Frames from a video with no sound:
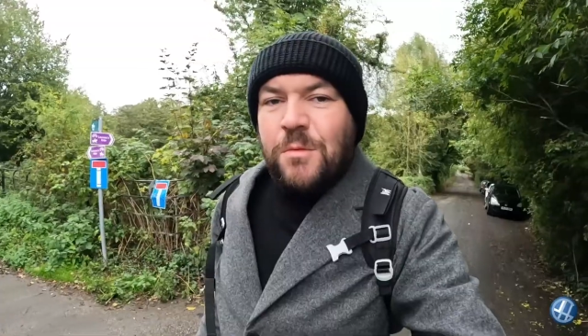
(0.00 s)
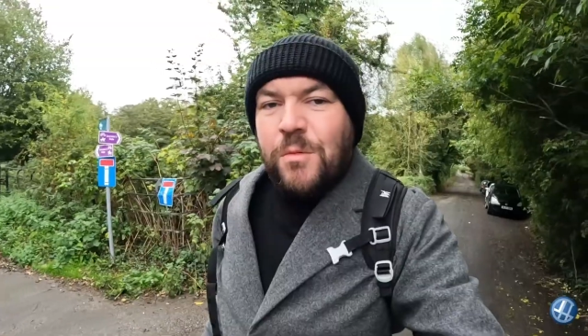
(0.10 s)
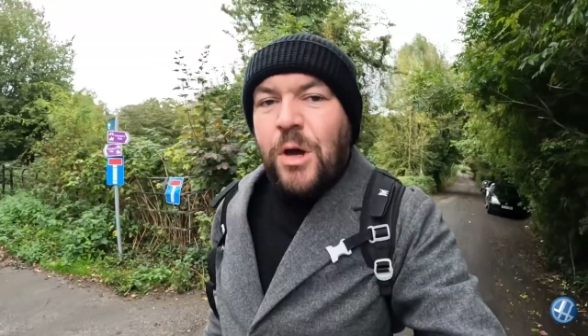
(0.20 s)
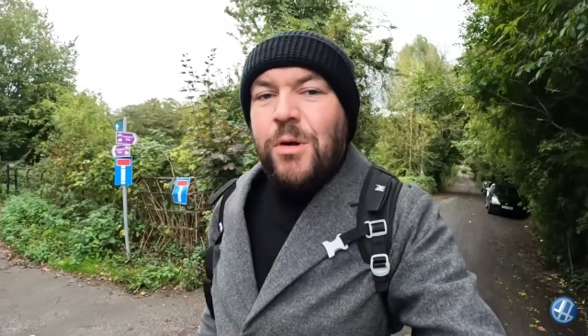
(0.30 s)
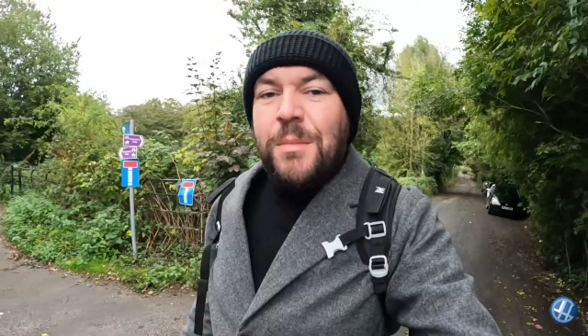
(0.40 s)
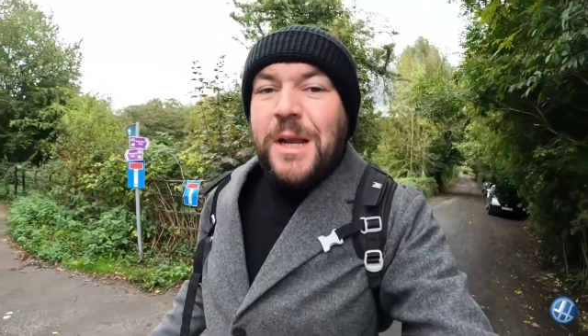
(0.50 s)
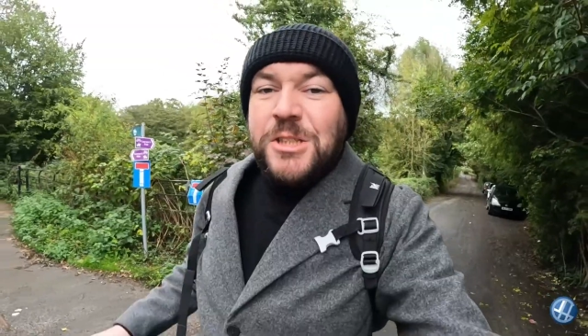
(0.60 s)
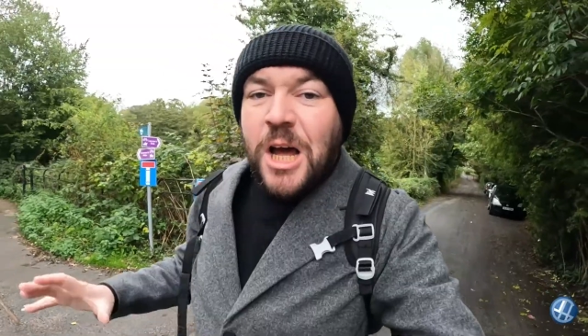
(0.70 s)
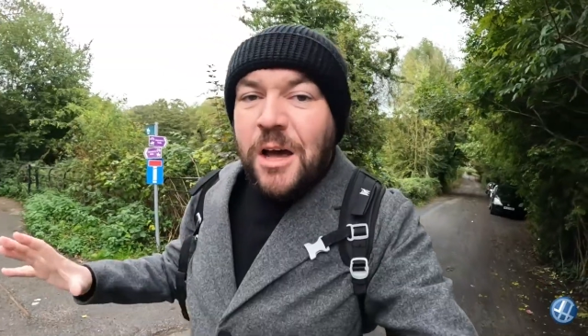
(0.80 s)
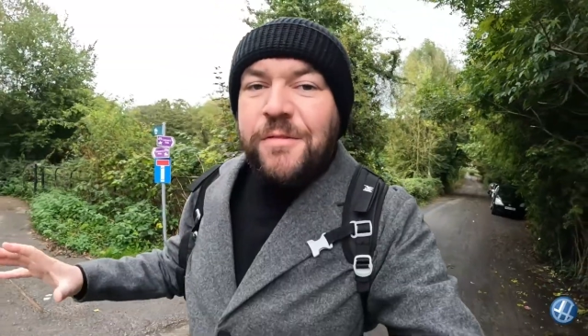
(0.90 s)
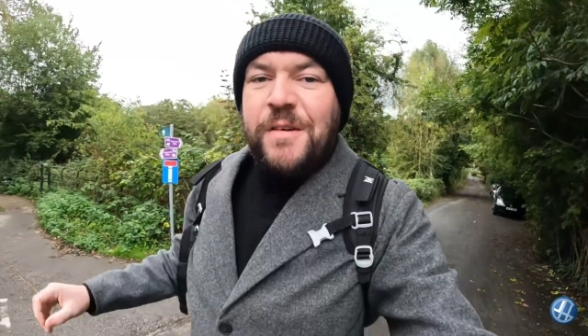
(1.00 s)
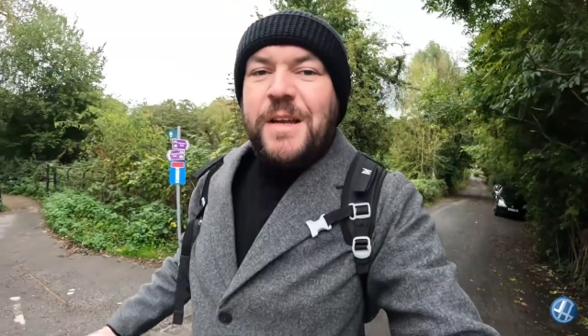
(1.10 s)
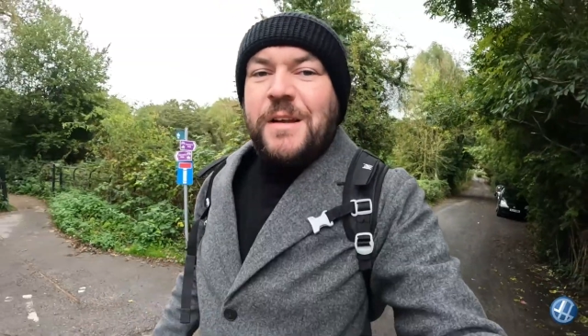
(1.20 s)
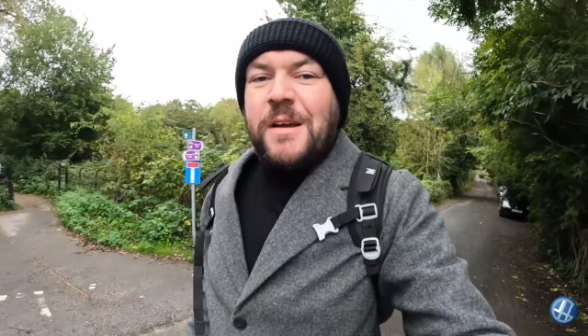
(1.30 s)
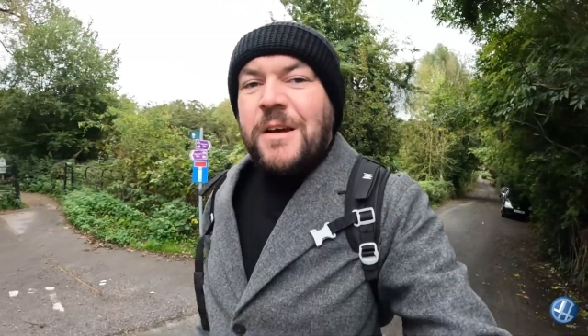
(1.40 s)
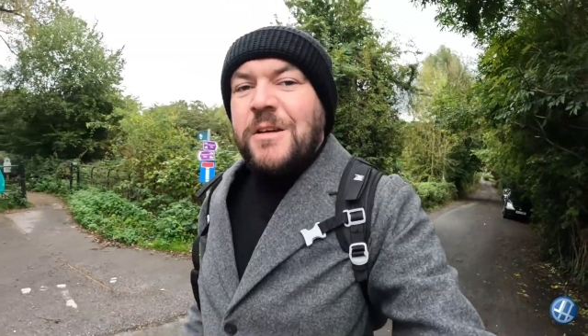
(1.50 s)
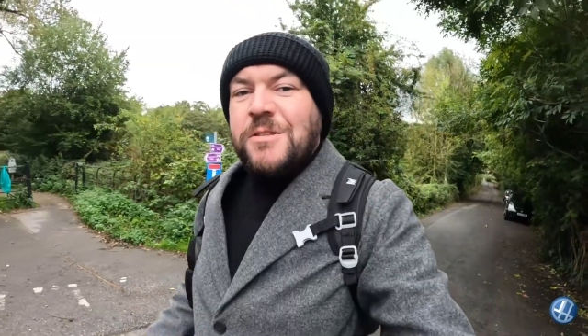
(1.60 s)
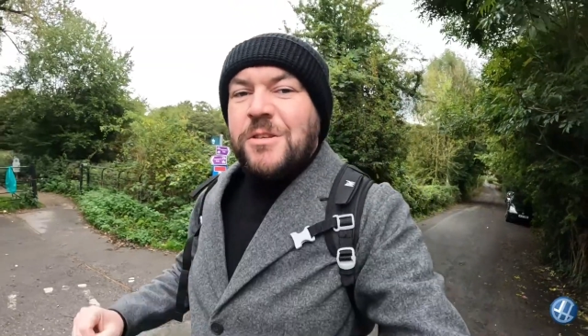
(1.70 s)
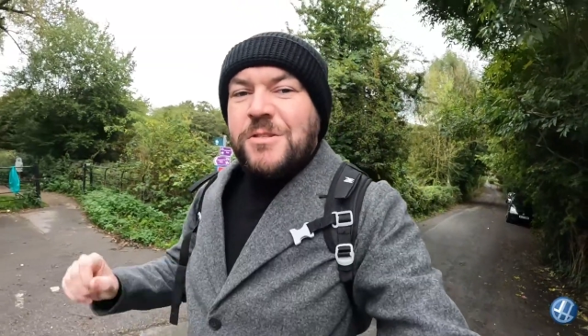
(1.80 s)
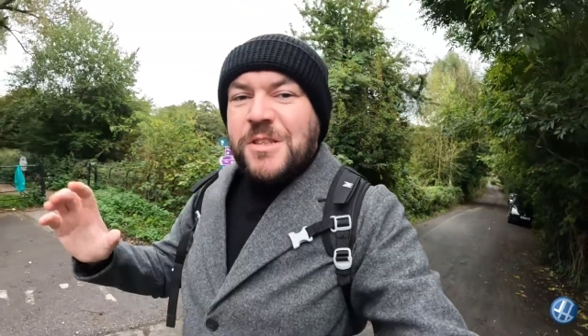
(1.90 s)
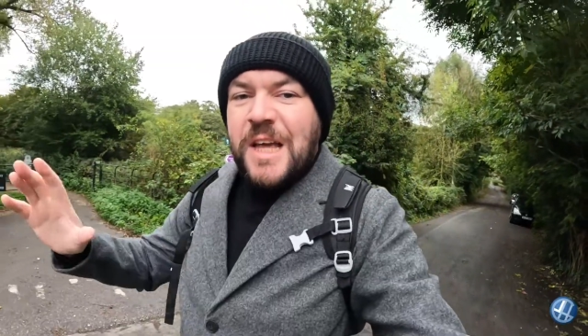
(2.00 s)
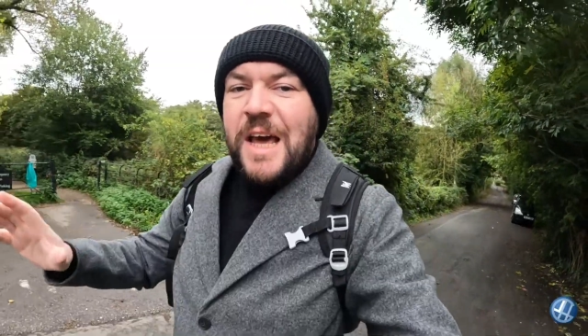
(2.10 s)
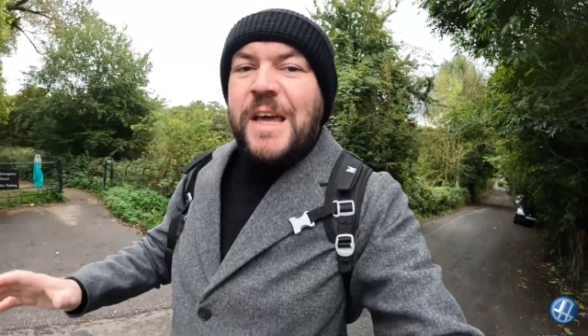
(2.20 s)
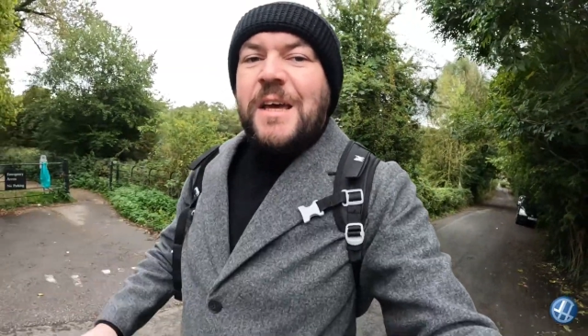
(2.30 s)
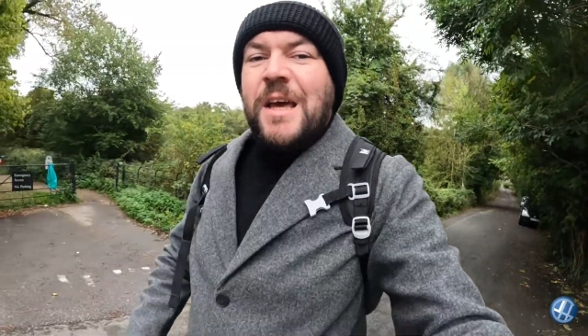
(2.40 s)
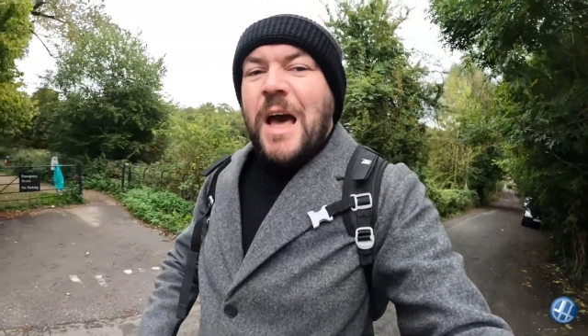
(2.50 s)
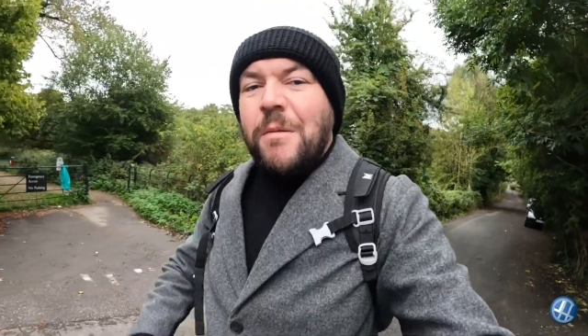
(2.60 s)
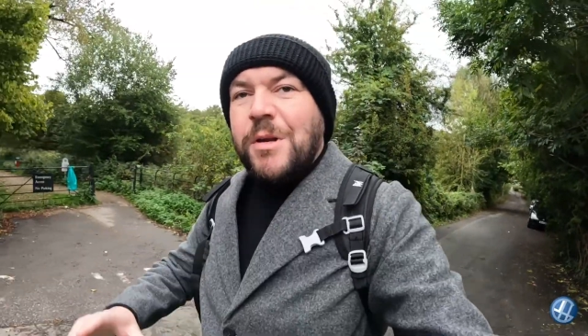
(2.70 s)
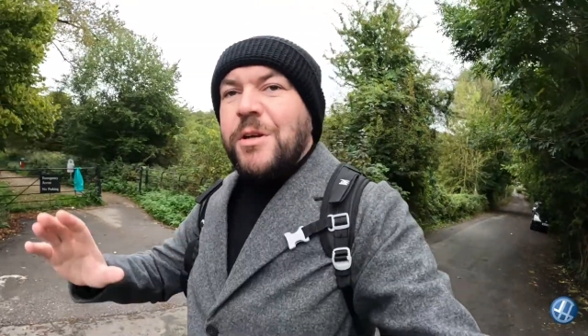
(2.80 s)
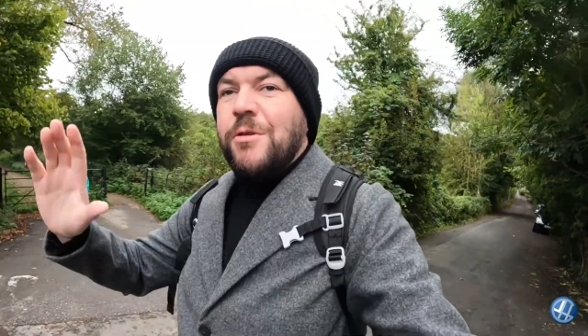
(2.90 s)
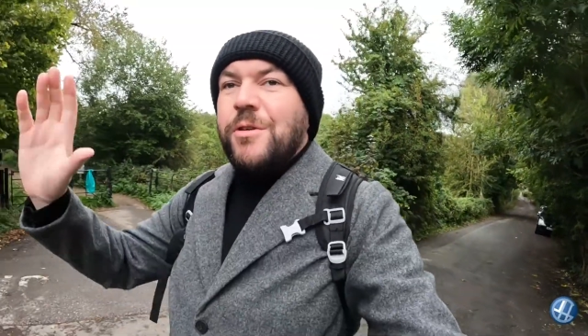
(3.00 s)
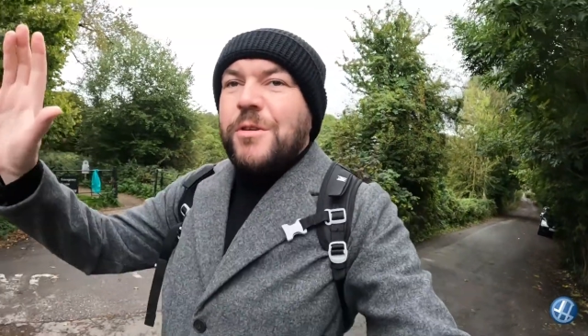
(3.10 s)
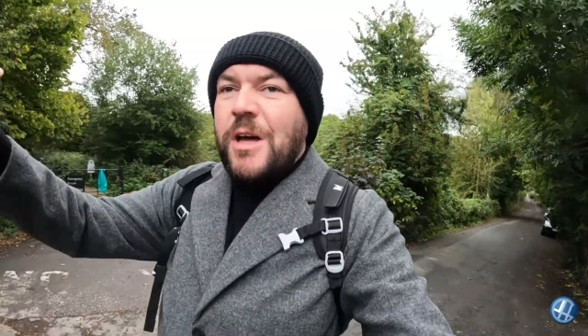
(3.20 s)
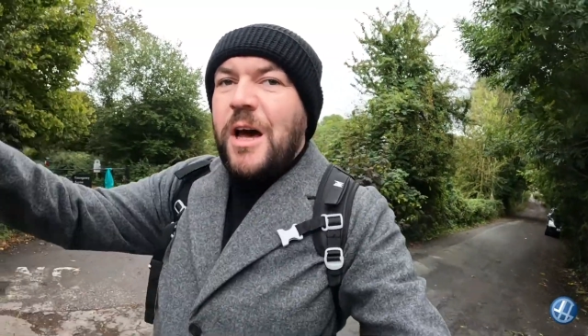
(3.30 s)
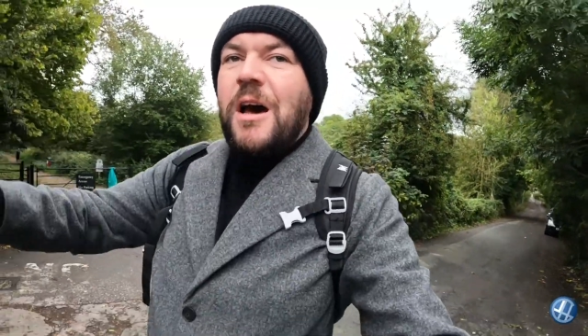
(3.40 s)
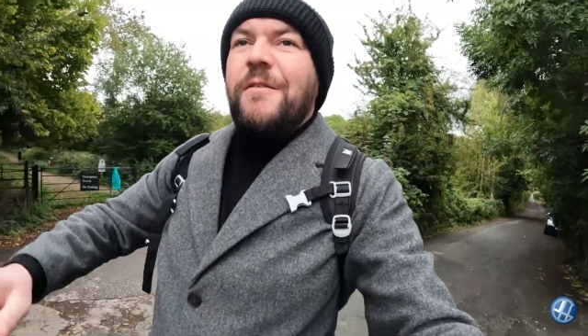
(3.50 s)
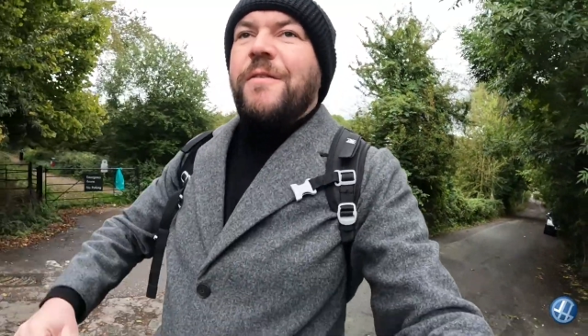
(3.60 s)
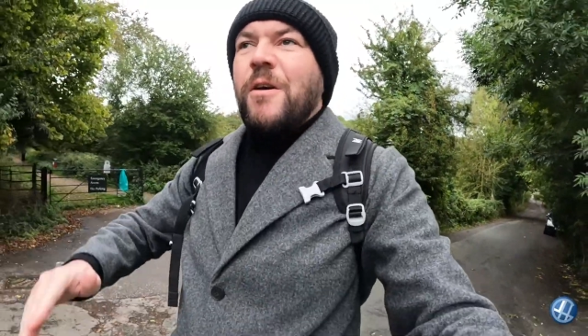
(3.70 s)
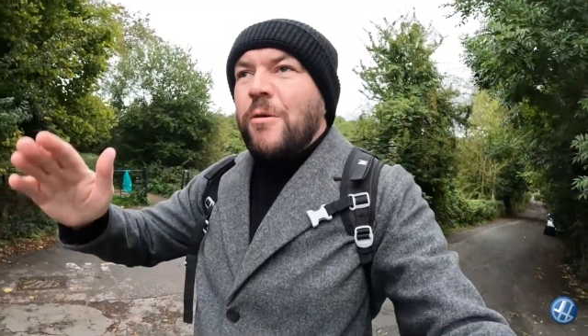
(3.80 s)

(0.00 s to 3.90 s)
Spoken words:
We only managed half of it, so today I'm going to do the other half,